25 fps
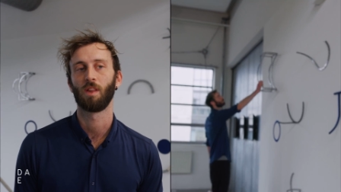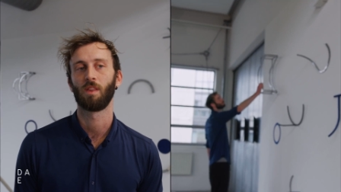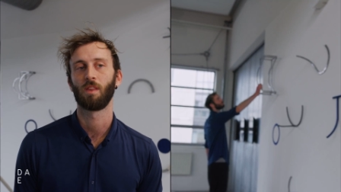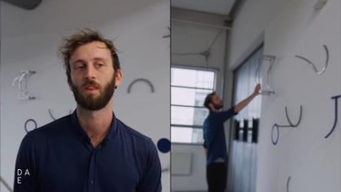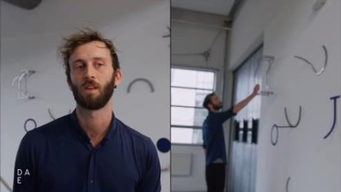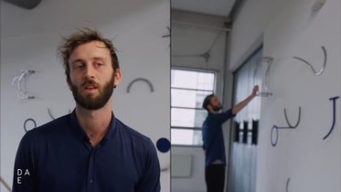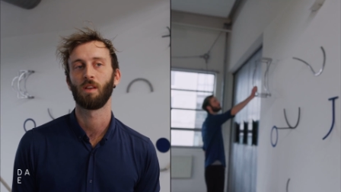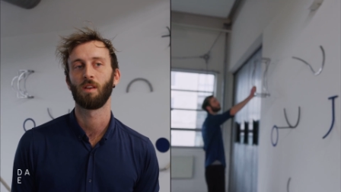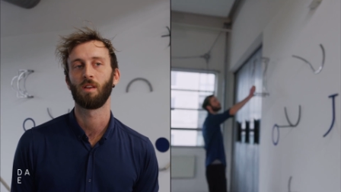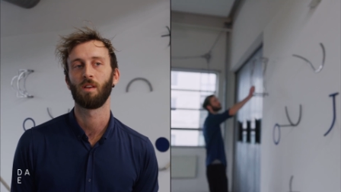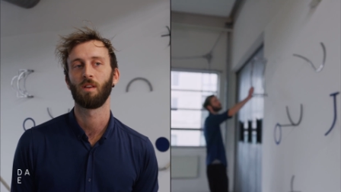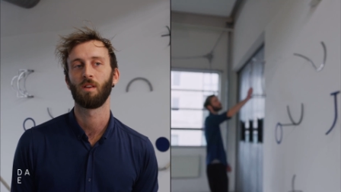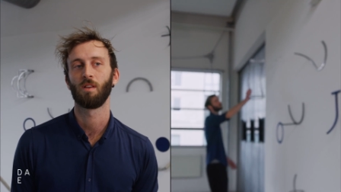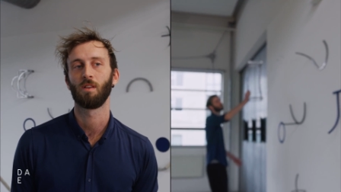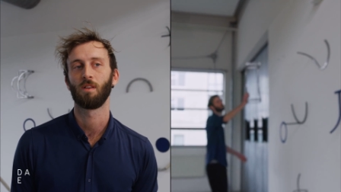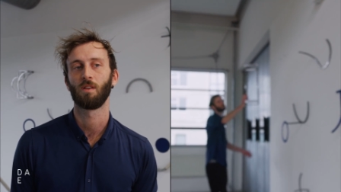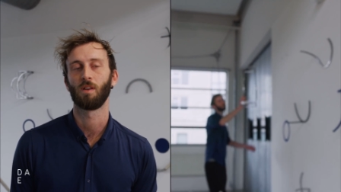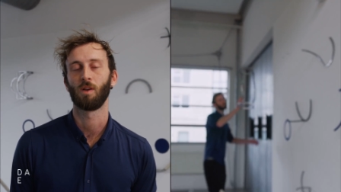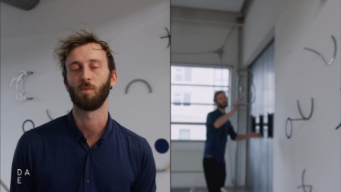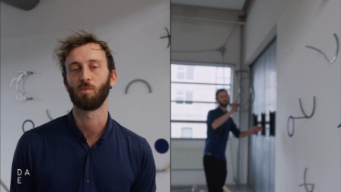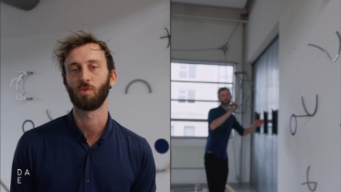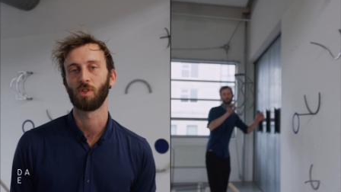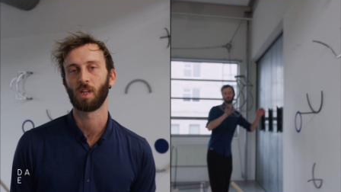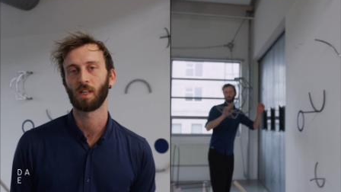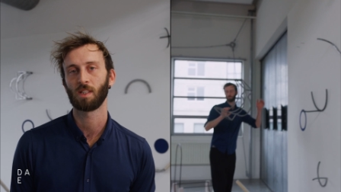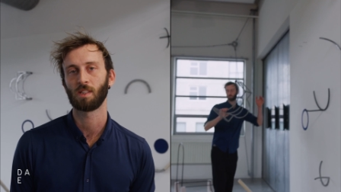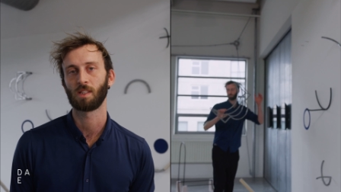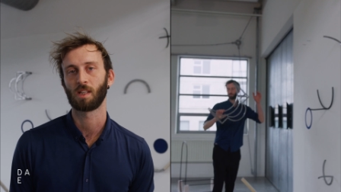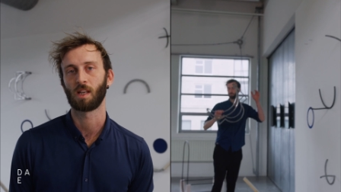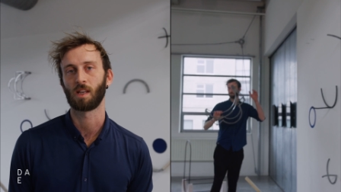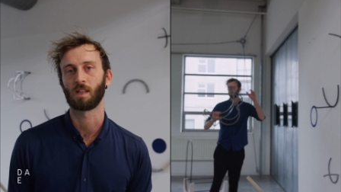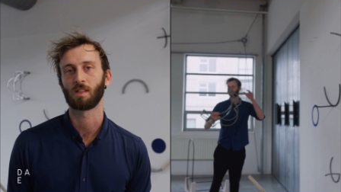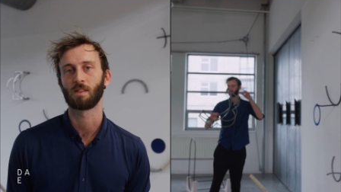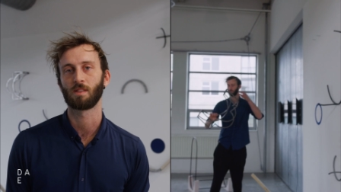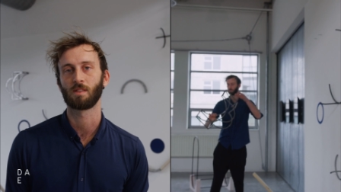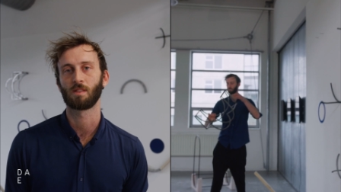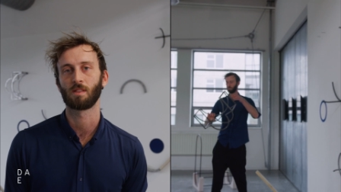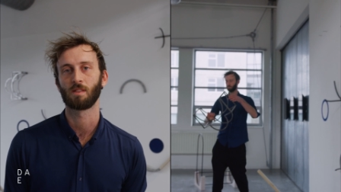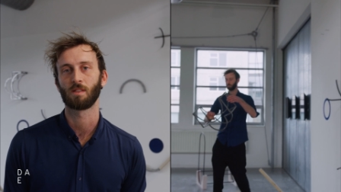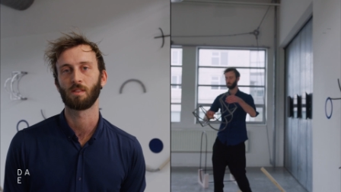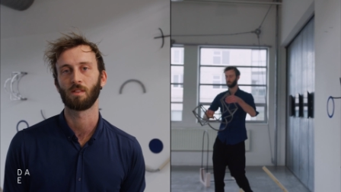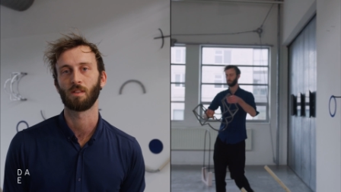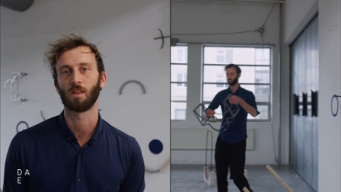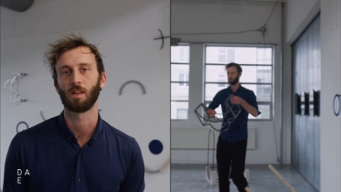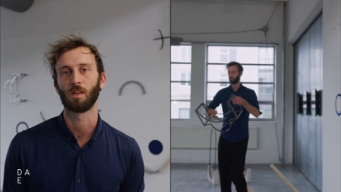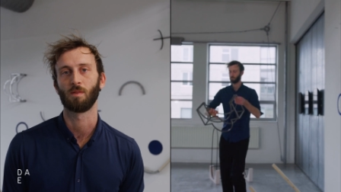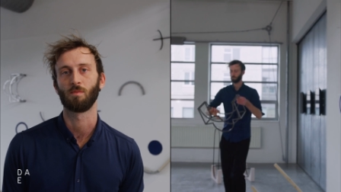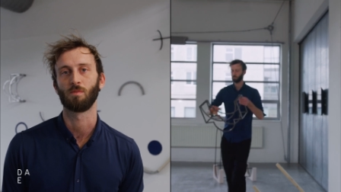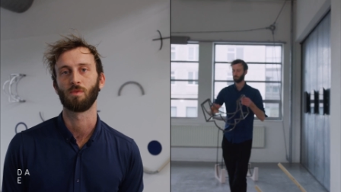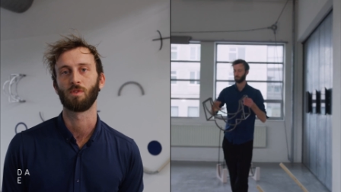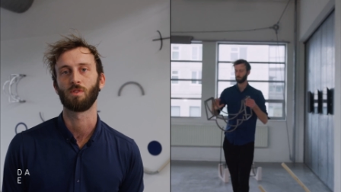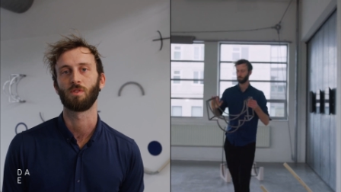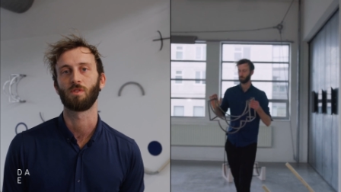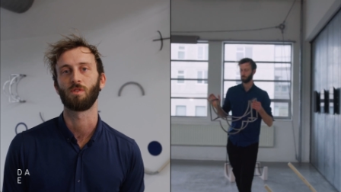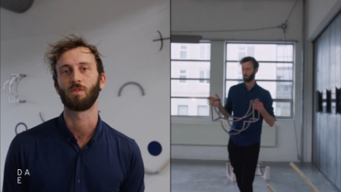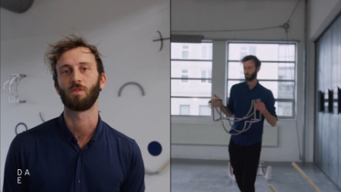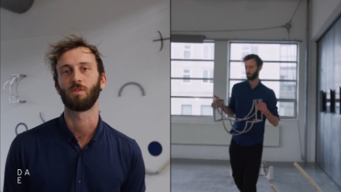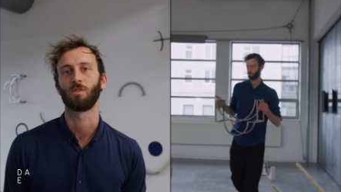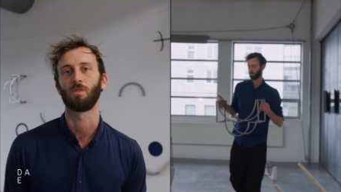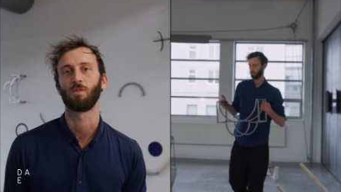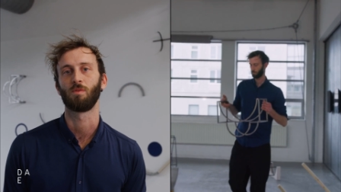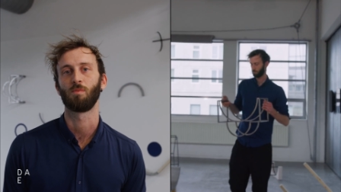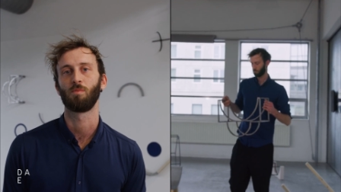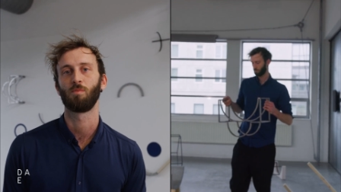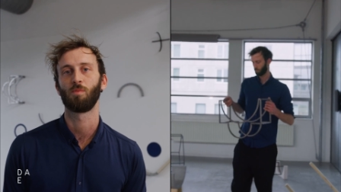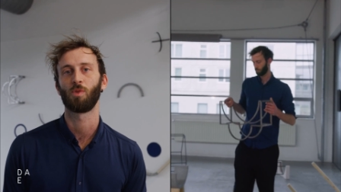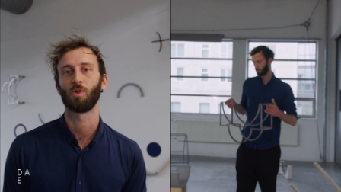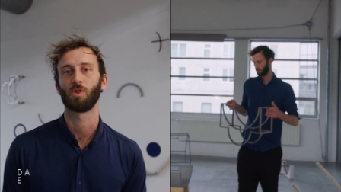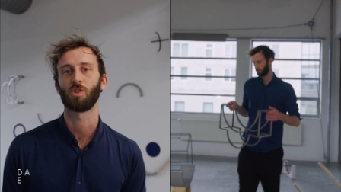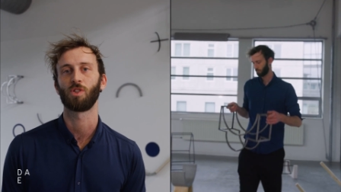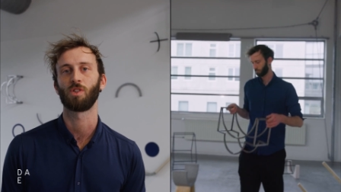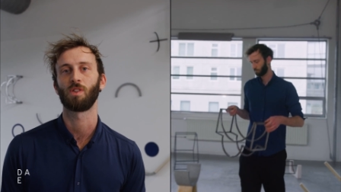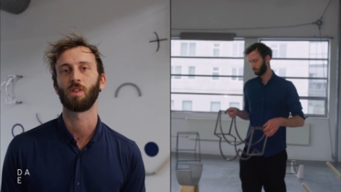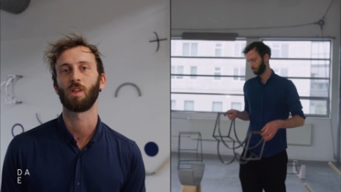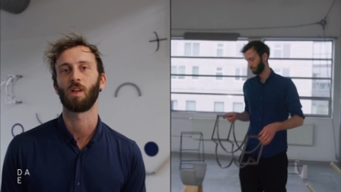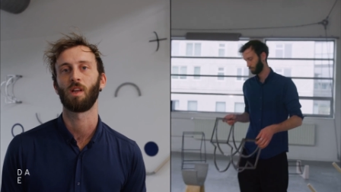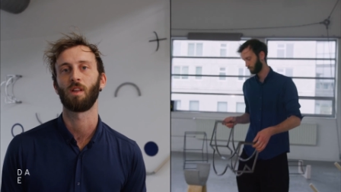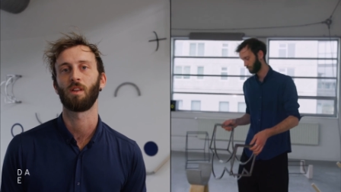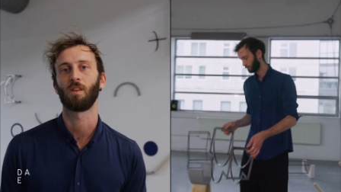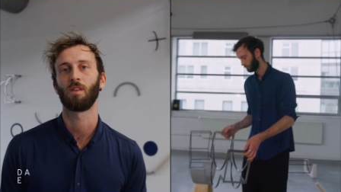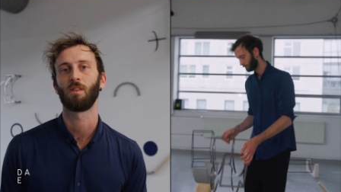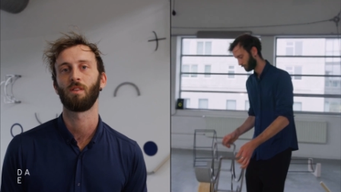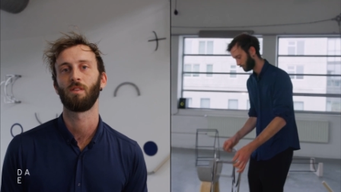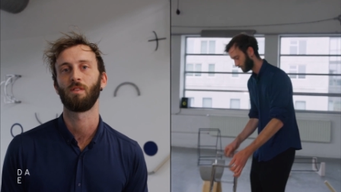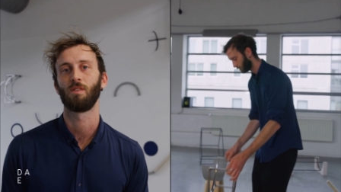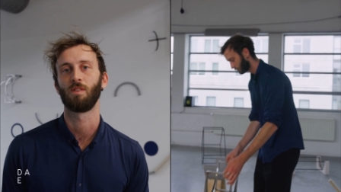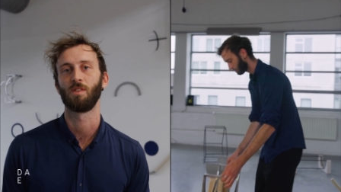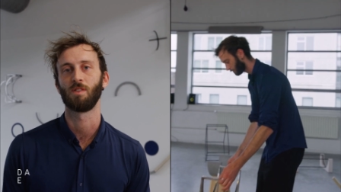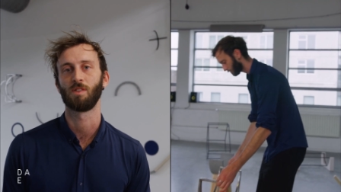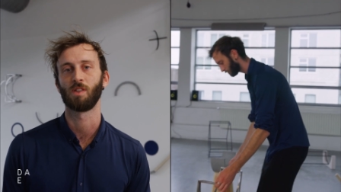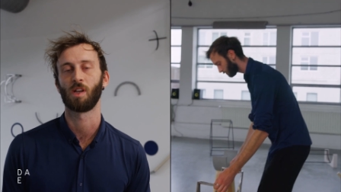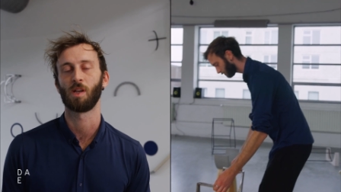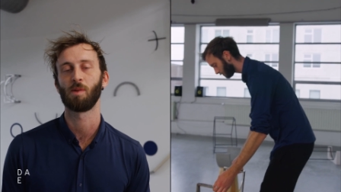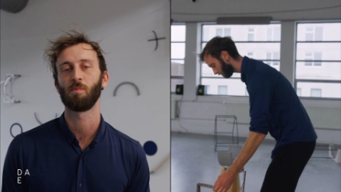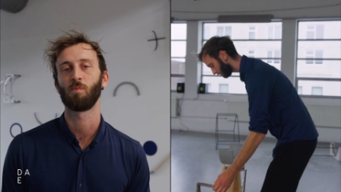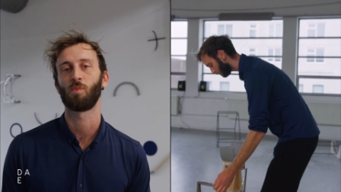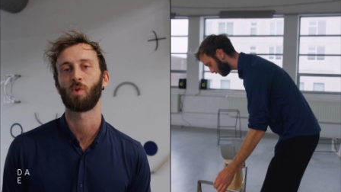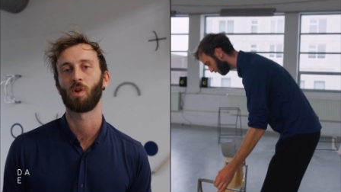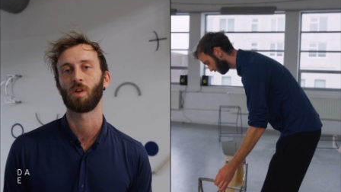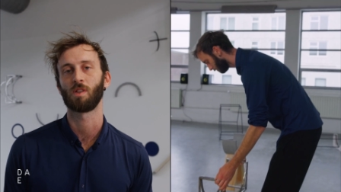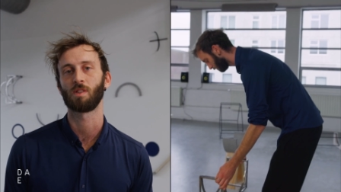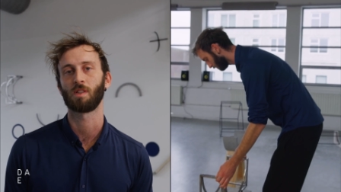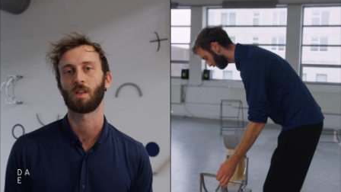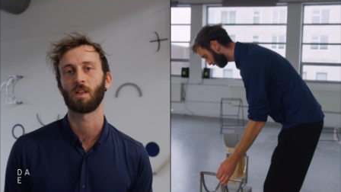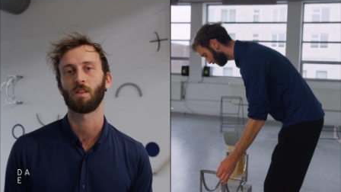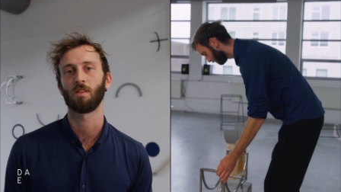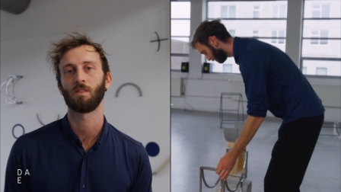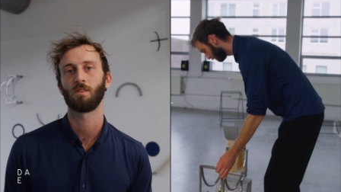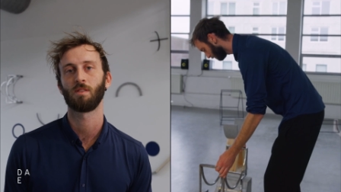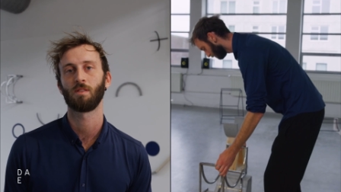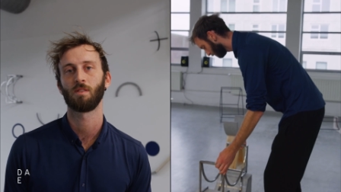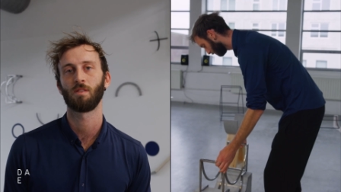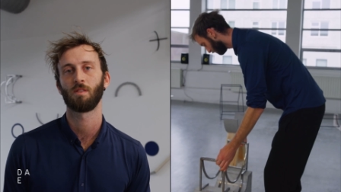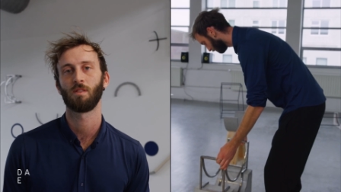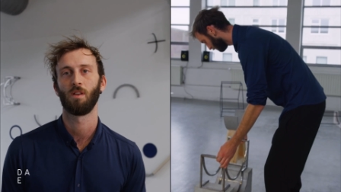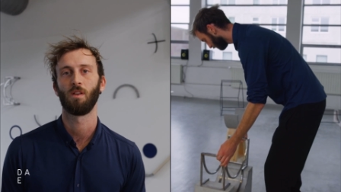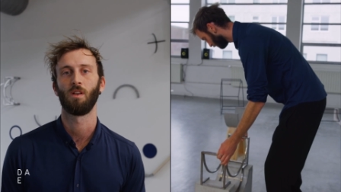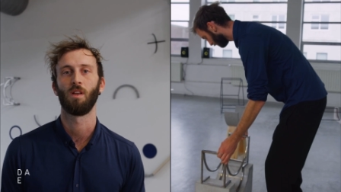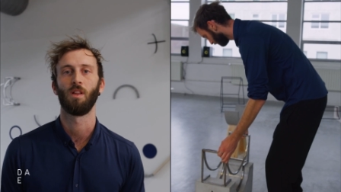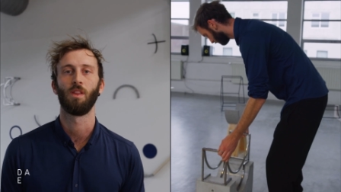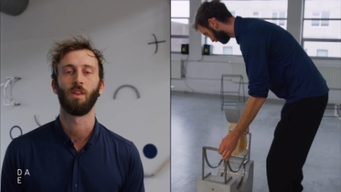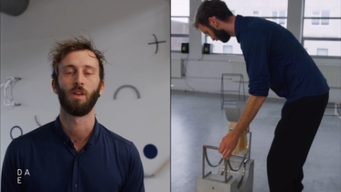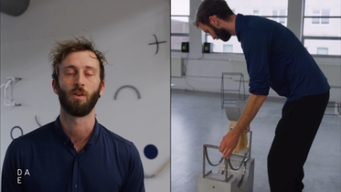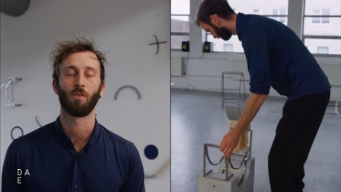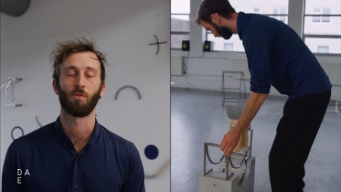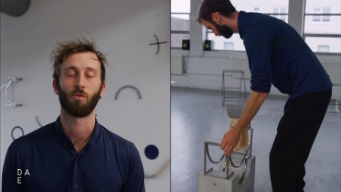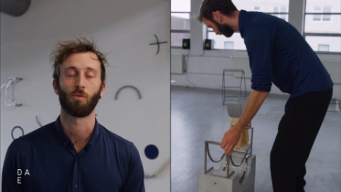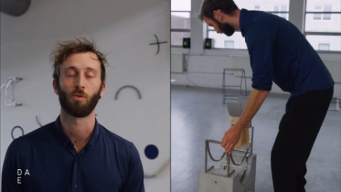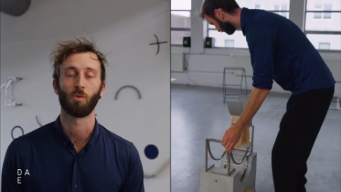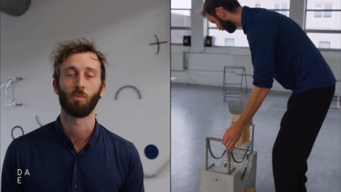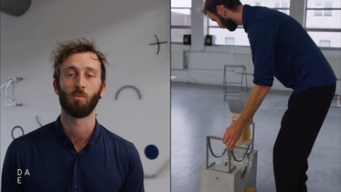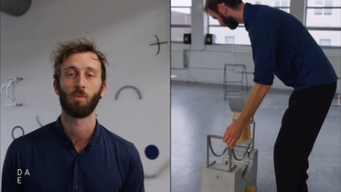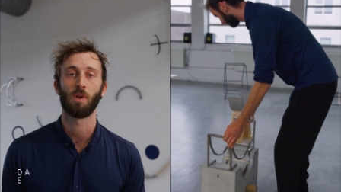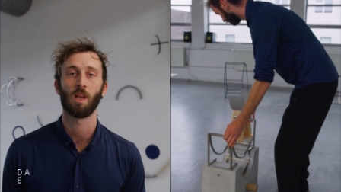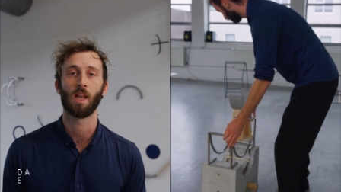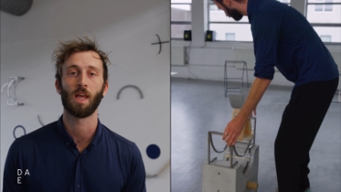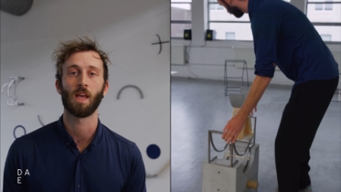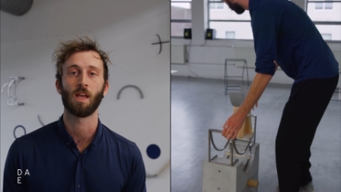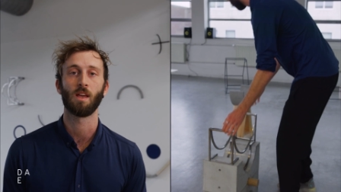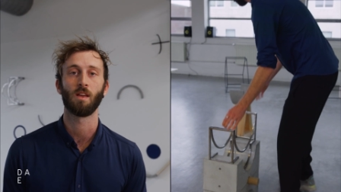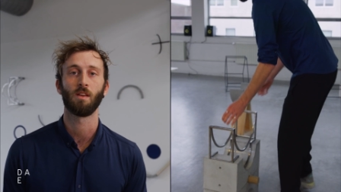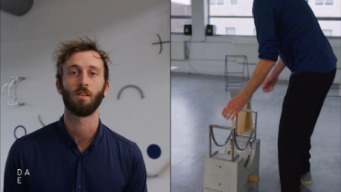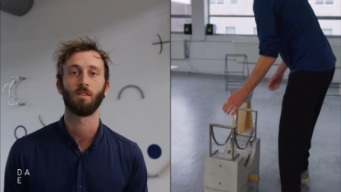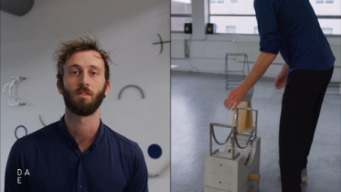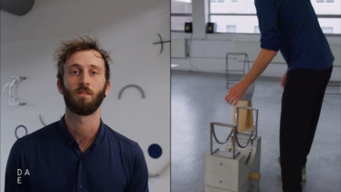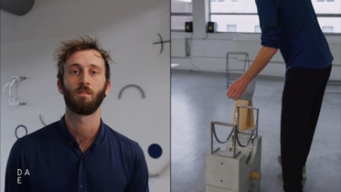think Objectext aims to push that design process and therefore play